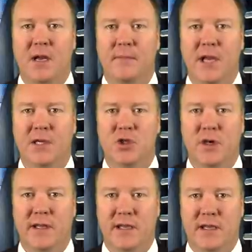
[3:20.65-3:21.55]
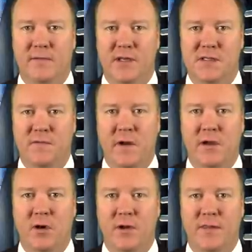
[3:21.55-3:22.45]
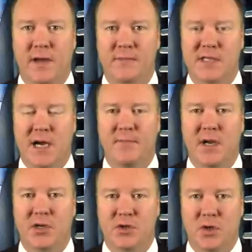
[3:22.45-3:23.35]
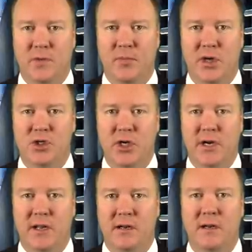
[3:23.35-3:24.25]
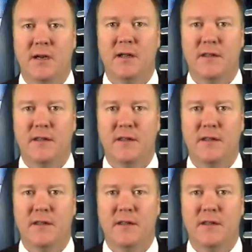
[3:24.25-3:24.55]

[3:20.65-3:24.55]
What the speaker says: And make sure that you give this video a thumbs up. I do appreciate it.